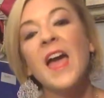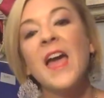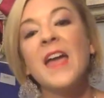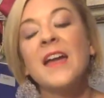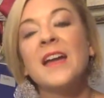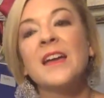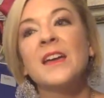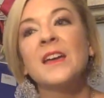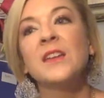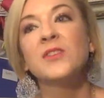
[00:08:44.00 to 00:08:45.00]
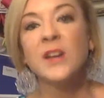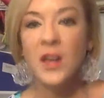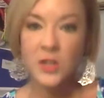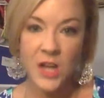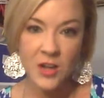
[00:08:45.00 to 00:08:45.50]
And
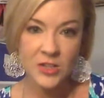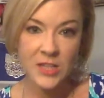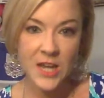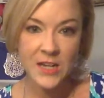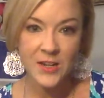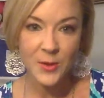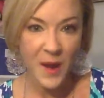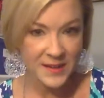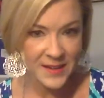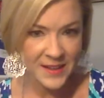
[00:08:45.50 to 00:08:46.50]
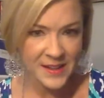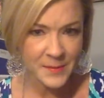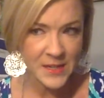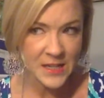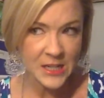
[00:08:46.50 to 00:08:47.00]
$300 later, why did I come
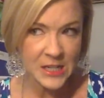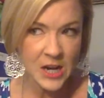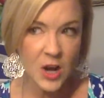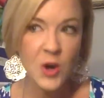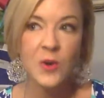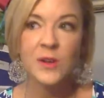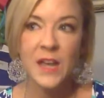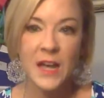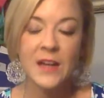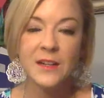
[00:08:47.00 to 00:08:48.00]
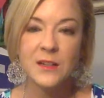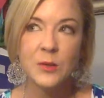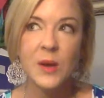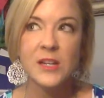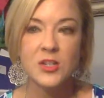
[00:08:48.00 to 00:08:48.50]
in here? Oh yeah,
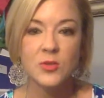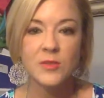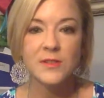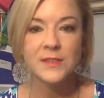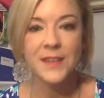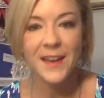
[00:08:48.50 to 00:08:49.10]
white shorts.